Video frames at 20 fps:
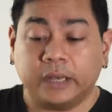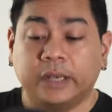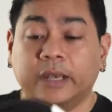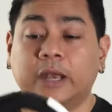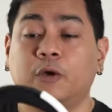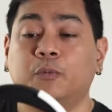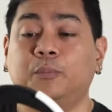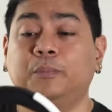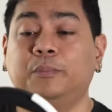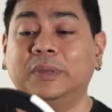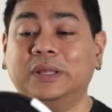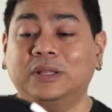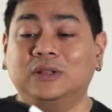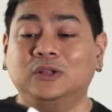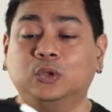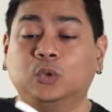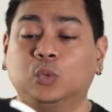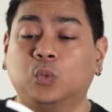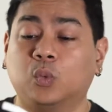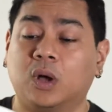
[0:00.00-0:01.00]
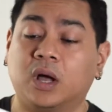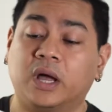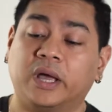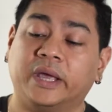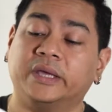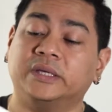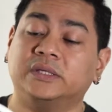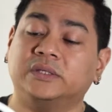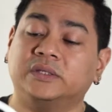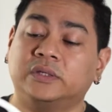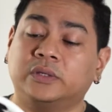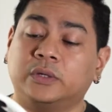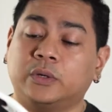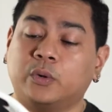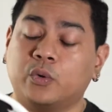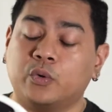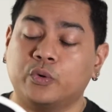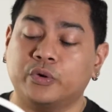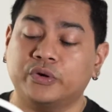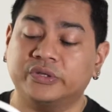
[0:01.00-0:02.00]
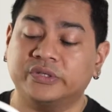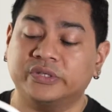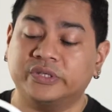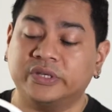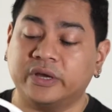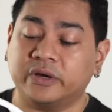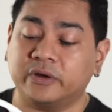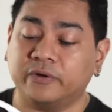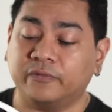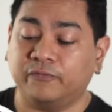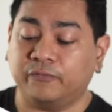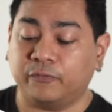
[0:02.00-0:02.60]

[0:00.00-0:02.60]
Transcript: Now build-wise, the Corsair